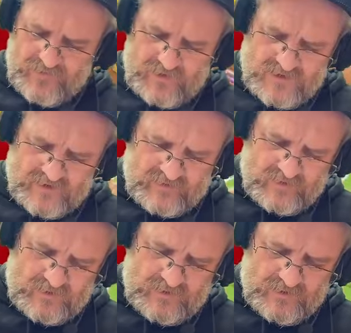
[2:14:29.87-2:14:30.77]
Let's have a
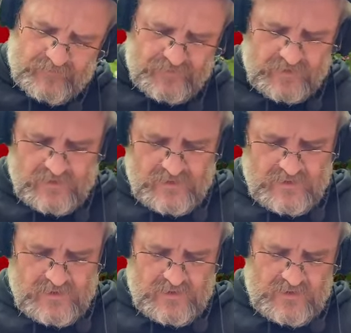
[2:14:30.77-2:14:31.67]
look.
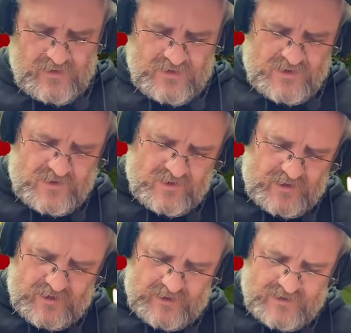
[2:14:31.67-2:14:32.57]

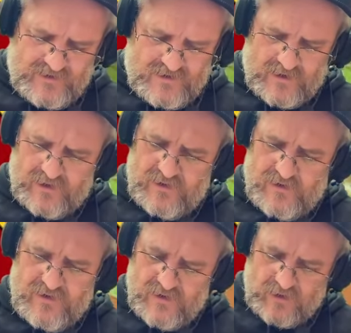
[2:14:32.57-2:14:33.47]
Sugarcane. There you
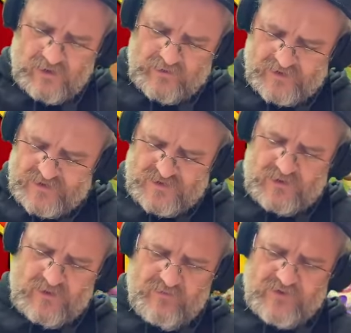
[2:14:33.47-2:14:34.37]
go. That's
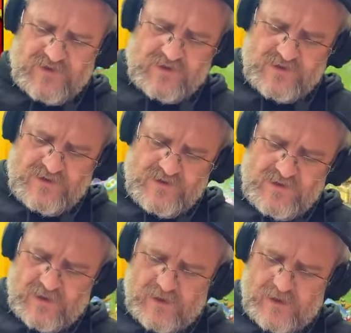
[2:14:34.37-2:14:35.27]
two visitors
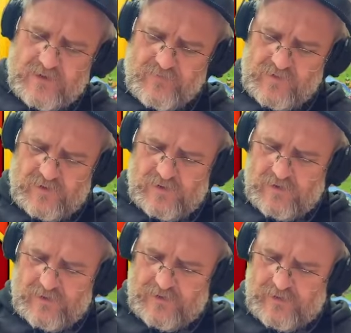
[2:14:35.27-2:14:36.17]
done. Oh, I
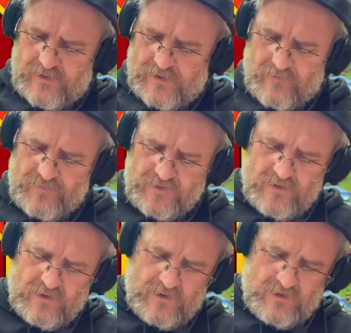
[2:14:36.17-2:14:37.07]
like that.
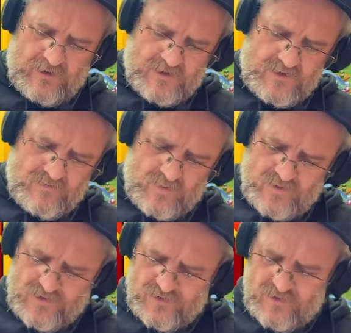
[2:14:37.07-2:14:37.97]
Get some
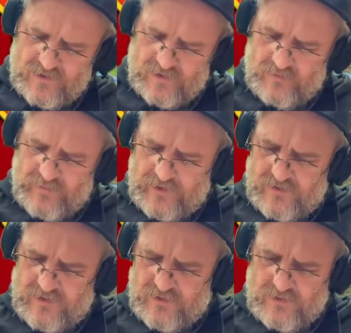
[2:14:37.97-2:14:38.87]
more sugarcane back
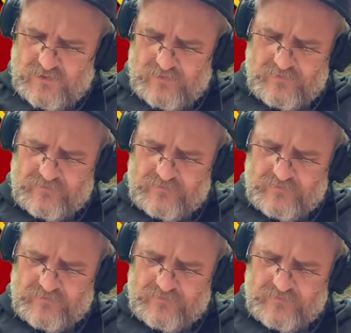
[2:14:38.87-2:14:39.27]
down.